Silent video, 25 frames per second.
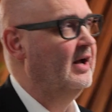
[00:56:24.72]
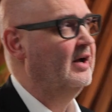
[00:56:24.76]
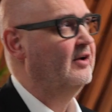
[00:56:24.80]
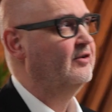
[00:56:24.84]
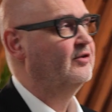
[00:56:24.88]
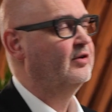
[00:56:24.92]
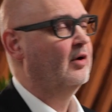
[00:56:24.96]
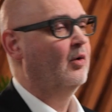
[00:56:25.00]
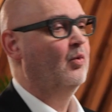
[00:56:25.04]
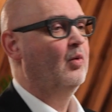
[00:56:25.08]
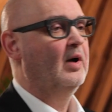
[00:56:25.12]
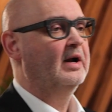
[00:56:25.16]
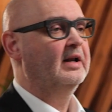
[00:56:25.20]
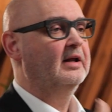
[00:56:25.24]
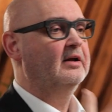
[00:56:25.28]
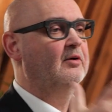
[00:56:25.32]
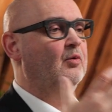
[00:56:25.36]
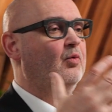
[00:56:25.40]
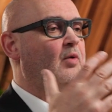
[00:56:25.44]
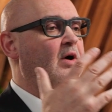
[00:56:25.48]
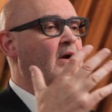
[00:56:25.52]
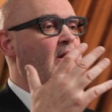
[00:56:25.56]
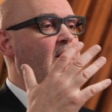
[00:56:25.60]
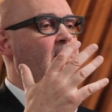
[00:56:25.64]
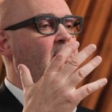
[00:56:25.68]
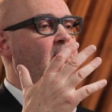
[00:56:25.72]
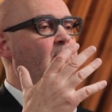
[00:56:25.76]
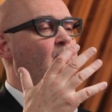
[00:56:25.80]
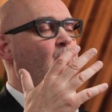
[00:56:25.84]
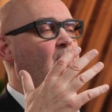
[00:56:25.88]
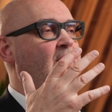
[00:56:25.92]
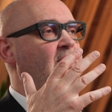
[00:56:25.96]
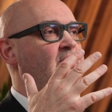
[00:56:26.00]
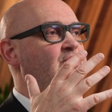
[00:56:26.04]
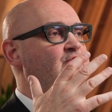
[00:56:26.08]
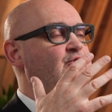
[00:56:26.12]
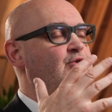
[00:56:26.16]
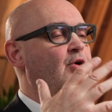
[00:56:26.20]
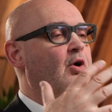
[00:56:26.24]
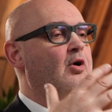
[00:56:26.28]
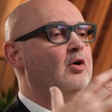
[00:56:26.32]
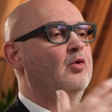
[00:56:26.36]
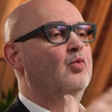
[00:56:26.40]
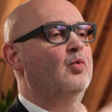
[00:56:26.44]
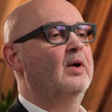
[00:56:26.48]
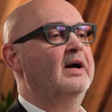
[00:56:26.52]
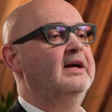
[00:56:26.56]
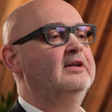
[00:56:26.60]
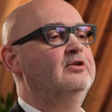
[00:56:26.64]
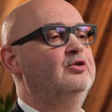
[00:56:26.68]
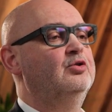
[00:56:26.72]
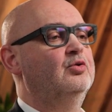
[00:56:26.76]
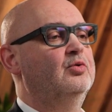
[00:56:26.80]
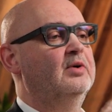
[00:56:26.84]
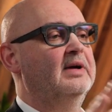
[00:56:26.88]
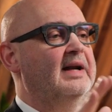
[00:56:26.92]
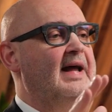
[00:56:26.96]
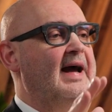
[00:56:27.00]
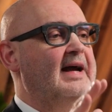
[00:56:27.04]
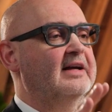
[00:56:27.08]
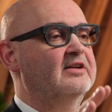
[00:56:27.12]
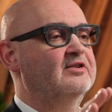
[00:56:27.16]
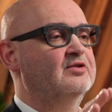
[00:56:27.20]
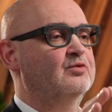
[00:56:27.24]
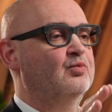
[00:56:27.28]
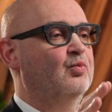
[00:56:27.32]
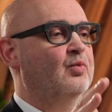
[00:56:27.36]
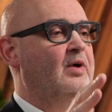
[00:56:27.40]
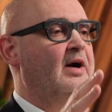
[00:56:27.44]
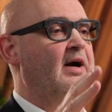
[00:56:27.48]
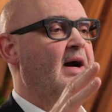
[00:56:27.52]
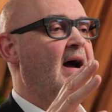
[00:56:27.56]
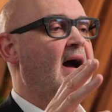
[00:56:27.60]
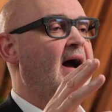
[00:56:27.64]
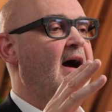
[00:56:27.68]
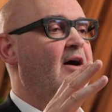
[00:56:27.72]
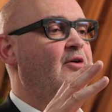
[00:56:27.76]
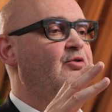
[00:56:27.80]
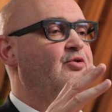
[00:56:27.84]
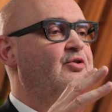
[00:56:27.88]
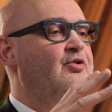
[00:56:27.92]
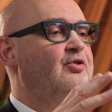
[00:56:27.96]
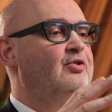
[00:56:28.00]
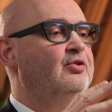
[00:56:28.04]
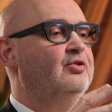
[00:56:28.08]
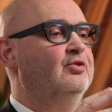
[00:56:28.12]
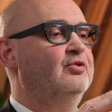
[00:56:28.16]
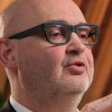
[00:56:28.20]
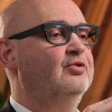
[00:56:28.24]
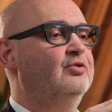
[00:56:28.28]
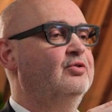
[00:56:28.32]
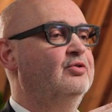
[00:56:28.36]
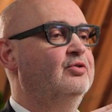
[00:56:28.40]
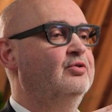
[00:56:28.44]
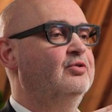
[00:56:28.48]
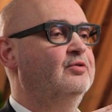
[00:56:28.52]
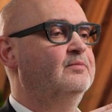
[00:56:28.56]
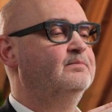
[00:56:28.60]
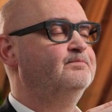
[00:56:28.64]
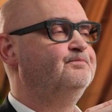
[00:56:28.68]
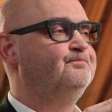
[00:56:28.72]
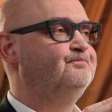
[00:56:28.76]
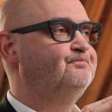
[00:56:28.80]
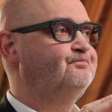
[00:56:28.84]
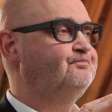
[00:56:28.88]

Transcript: So what is your way to relax? How do you